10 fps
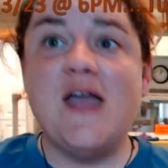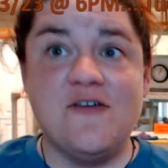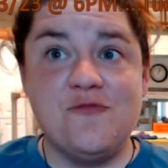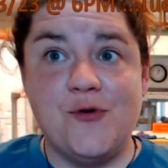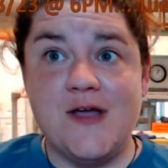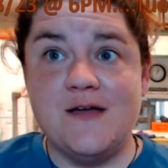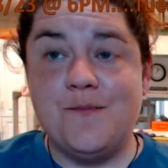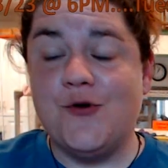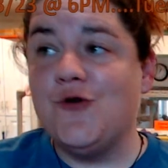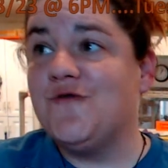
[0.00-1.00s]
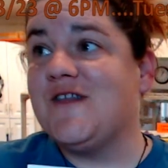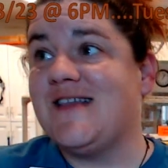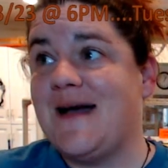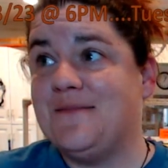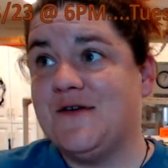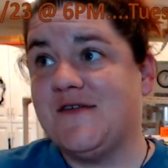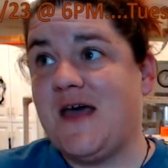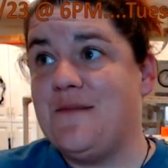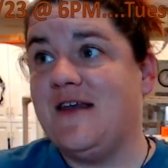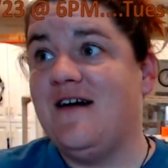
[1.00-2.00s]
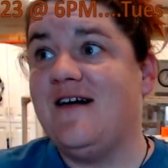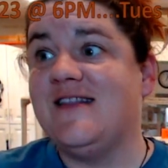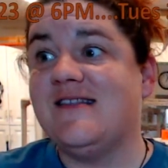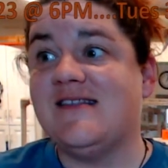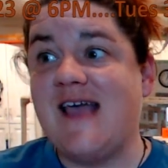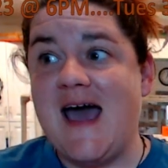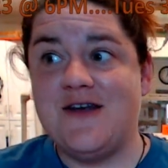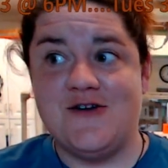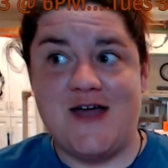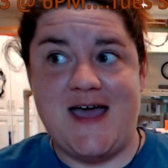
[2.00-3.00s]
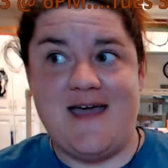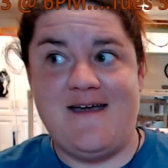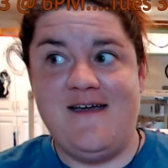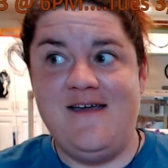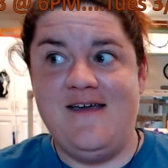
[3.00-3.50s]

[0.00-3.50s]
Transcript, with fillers: have pre-approved adopters coming on Saturday,